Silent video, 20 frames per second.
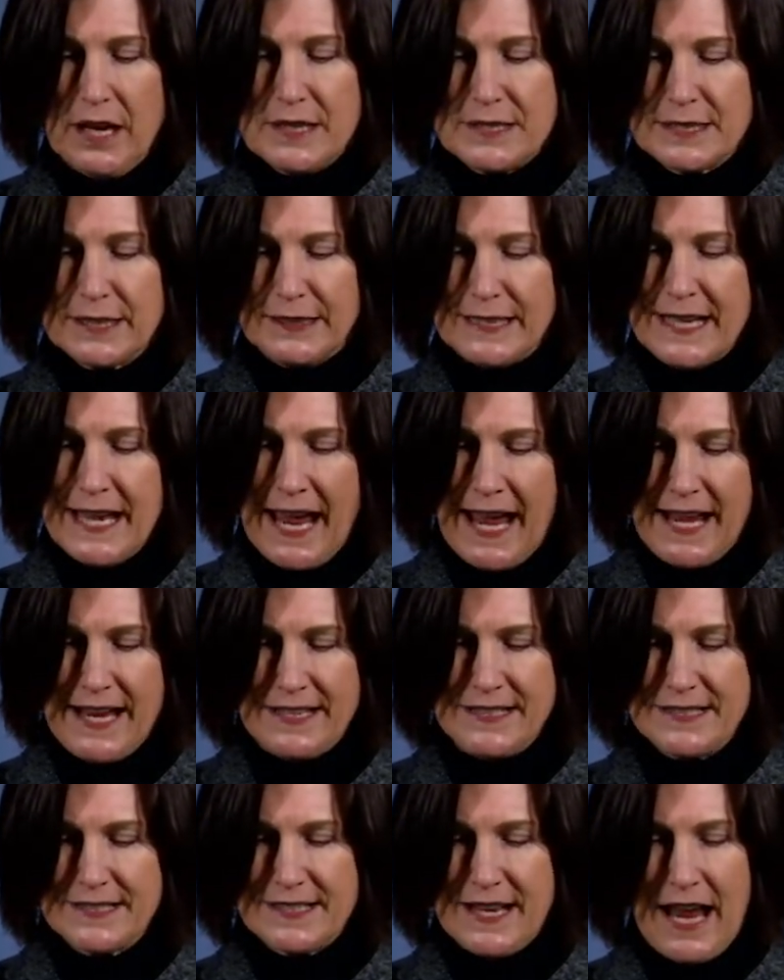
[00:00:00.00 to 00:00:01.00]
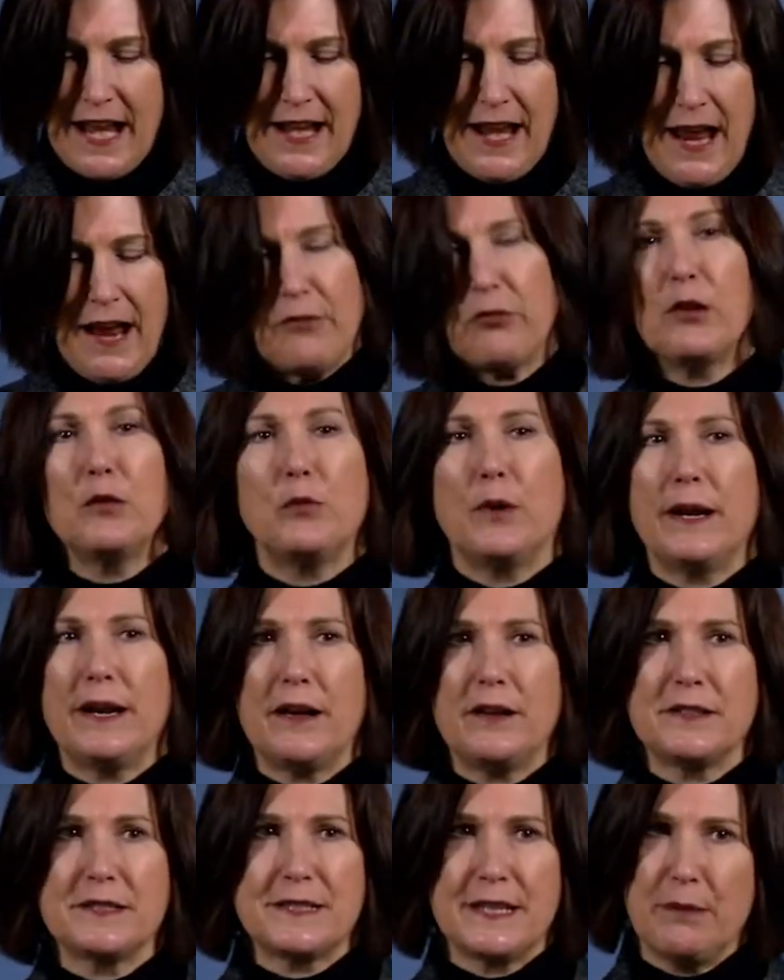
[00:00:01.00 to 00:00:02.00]
To Lee Haynes and everyone
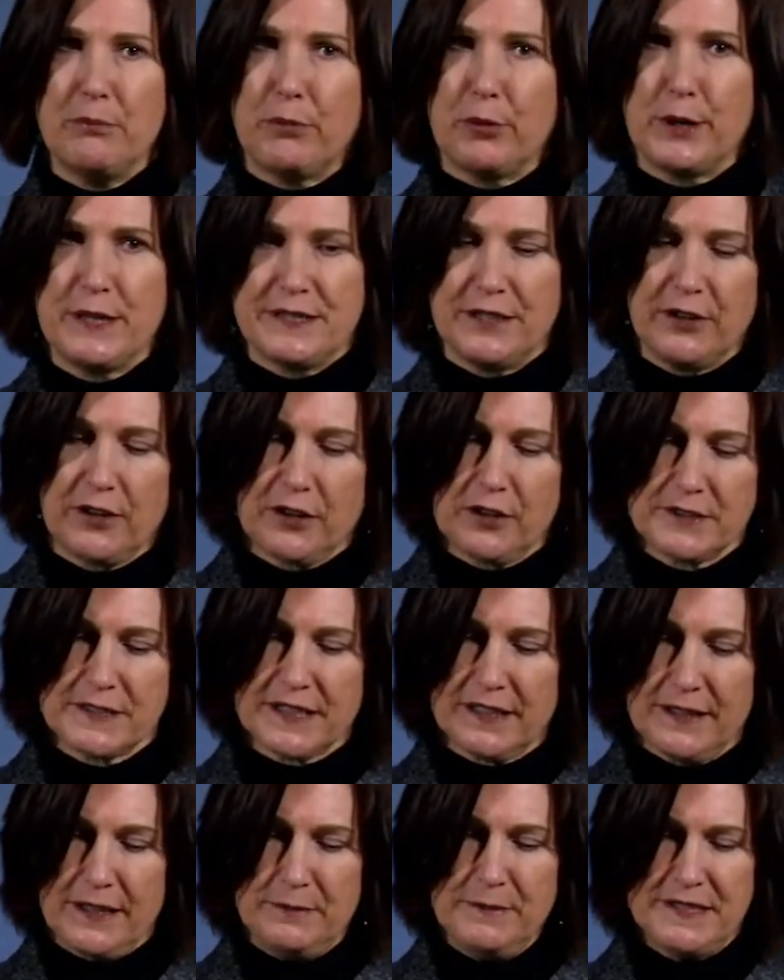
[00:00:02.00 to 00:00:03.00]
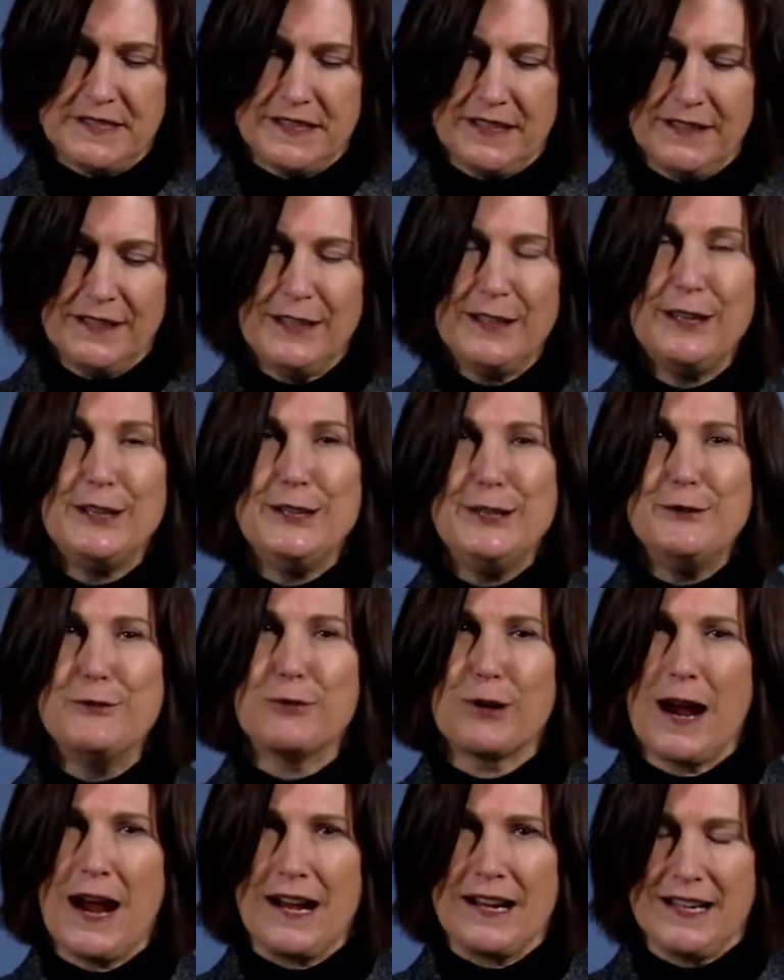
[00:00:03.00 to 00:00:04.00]
else at Boys and Girls Clubs, you
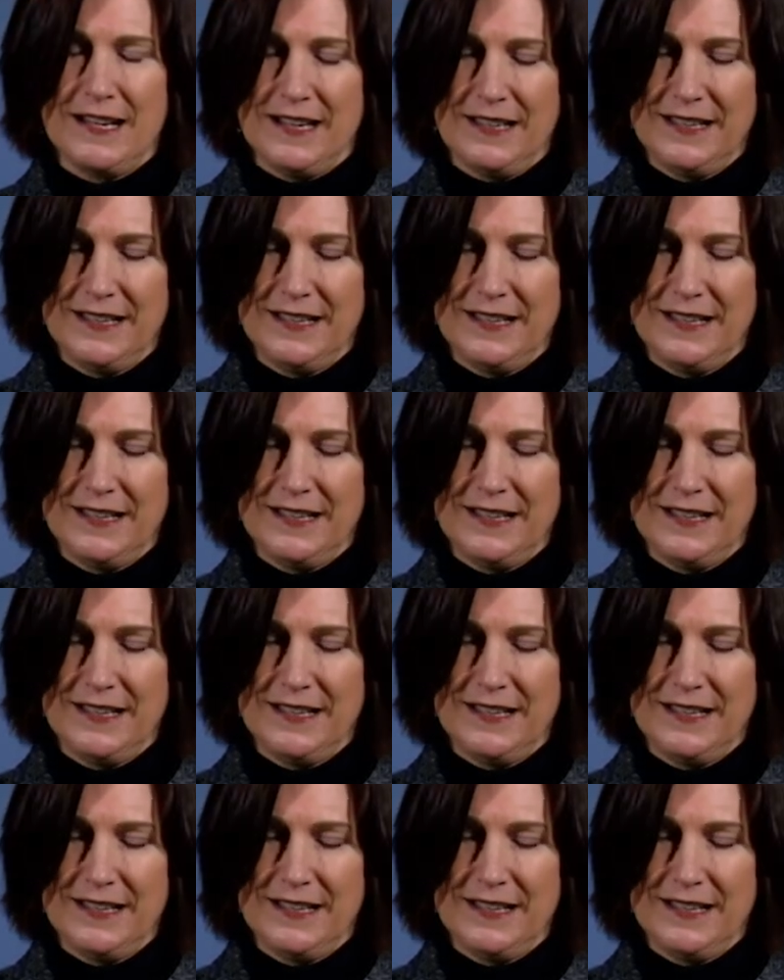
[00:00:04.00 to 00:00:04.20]
rock.